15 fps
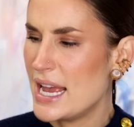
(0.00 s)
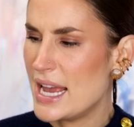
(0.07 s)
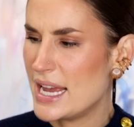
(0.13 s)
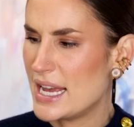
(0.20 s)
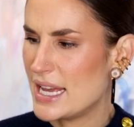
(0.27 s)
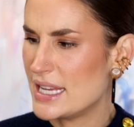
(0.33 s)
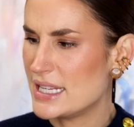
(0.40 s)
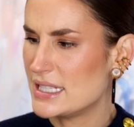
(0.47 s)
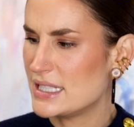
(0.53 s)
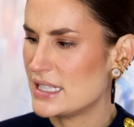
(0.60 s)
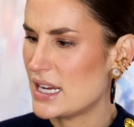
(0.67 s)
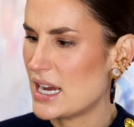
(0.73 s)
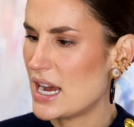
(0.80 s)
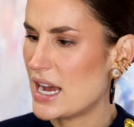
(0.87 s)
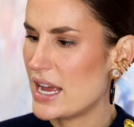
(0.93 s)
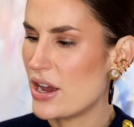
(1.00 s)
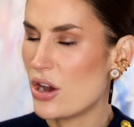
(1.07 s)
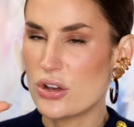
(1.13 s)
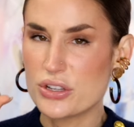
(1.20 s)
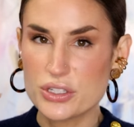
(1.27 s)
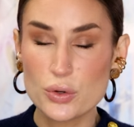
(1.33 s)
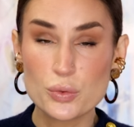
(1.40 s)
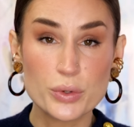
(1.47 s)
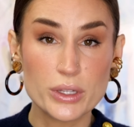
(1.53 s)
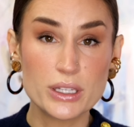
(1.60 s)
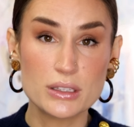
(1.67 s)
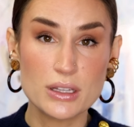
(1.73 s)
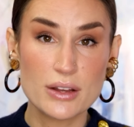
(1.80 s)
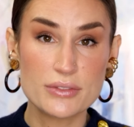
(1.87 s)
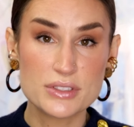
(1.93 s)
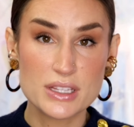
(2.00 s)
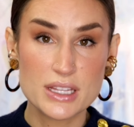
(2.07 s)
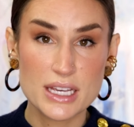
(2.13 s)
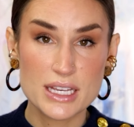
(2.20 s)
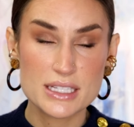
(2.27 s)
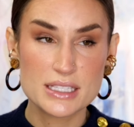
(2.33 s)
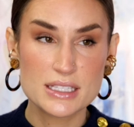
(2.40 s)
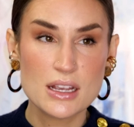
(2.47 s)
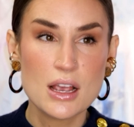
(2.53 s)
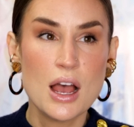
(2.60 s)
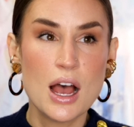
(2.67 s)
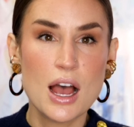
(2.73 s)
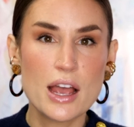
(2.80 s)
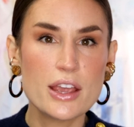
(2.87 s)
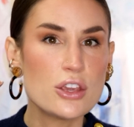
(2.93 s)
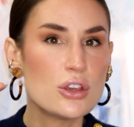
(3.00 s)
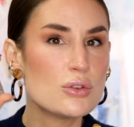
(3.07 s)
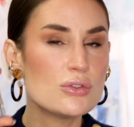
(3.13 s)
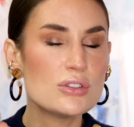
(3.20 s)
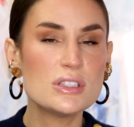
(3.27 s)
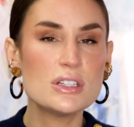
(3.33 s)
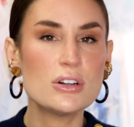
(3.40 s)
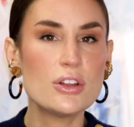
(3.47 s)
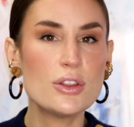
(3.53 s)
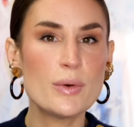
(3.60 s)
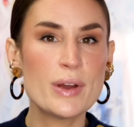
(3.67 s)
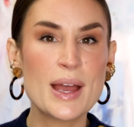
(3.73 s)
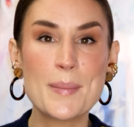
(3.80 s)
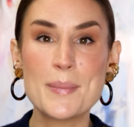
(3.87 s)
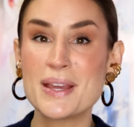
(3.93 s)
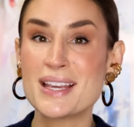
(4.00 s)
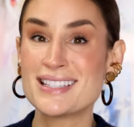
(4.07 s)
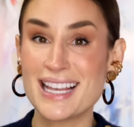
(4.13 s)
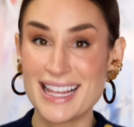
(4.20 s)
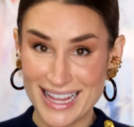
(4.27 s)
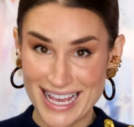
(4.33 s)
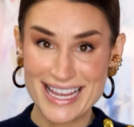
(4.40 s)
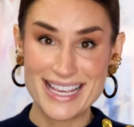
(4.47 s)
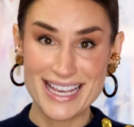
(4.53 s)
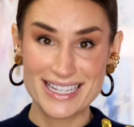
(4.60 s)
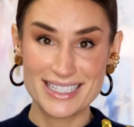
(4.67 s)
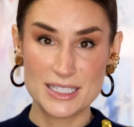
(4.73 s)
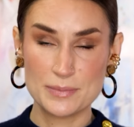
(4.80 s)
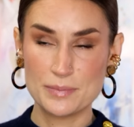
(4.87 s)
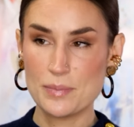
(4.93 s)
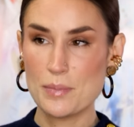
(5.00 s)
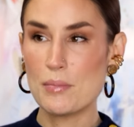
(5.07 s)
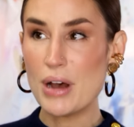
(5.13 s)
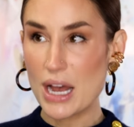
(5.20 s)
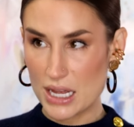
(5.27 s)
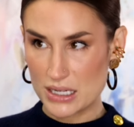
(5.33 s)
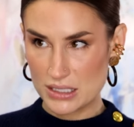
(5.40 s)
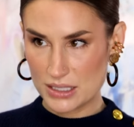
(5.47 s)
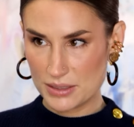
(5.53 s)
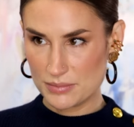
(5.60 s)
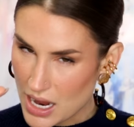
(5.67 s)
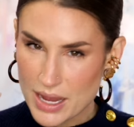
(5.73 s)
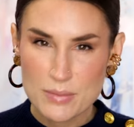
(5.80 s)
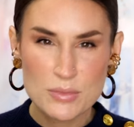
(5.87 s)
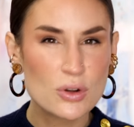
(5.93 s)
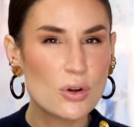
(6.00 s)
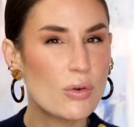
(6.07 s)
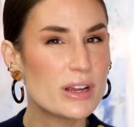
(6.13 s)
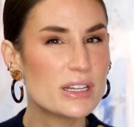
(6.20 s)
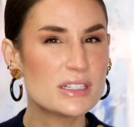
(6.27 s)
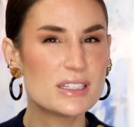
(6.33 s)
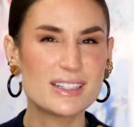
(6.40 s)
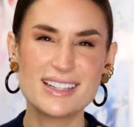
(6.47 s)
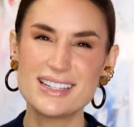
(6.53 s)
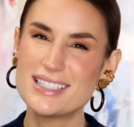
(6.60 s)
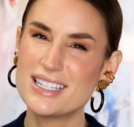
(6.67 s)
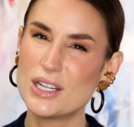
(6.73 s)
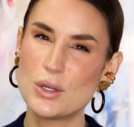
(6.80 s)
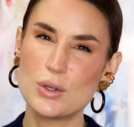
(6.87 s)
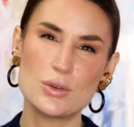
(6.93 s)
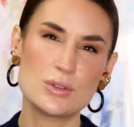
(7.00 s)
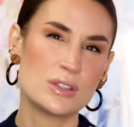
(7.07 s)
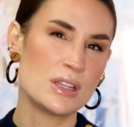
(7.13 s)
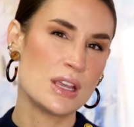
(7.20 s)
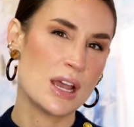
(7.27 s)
And I also really loved this. I used it all the way up because I like it but I'm going to continue using